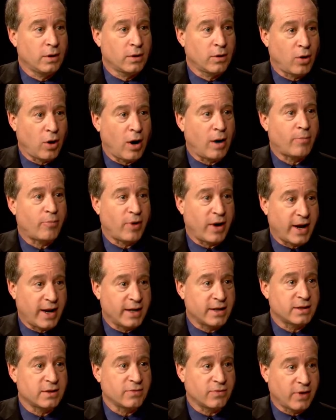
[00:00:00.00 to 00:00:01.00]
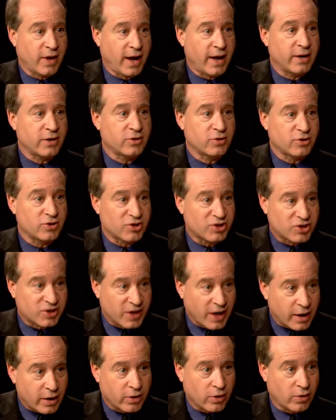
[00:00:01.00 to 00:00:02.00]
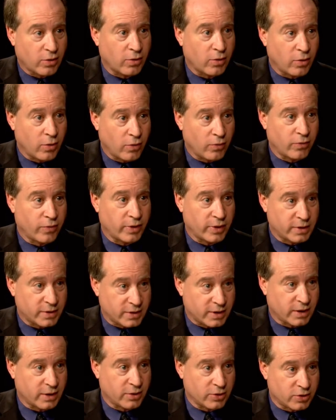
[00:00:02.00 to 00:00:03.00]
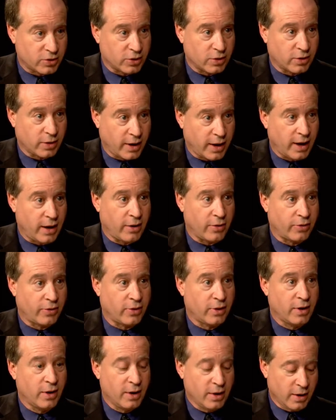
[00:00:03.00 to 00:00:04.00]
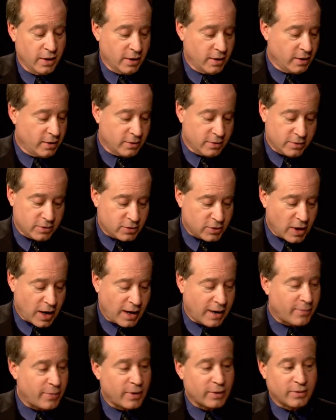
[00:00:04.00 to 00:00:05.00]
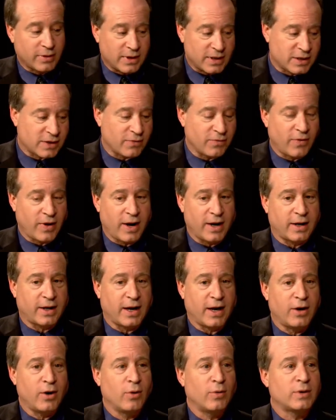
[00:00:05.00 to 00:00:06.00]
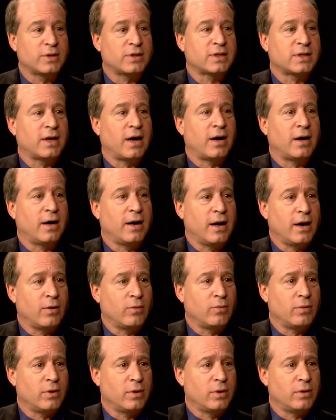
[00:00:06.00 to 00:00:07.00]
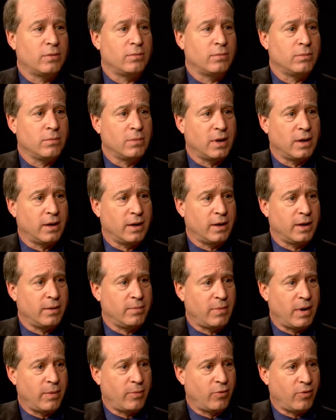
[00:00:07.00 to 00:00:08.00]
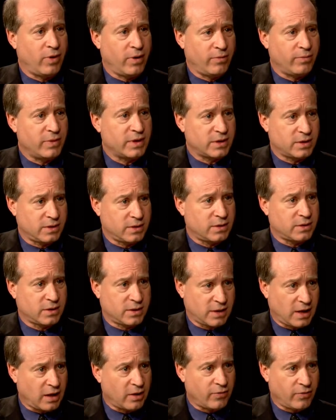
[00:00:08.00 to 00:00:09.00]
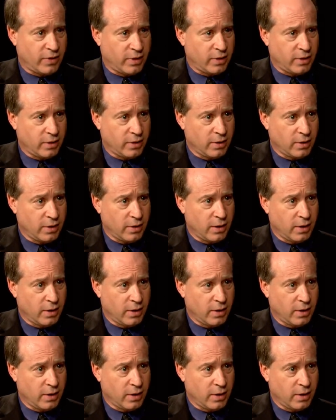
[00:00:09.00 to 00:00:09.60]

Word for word: comprehensive cancer center over at Signature That's correct. Health. That's correct. Talk about this event. I know it started out with uh, in memory of Mrs. Sullivan. Yep,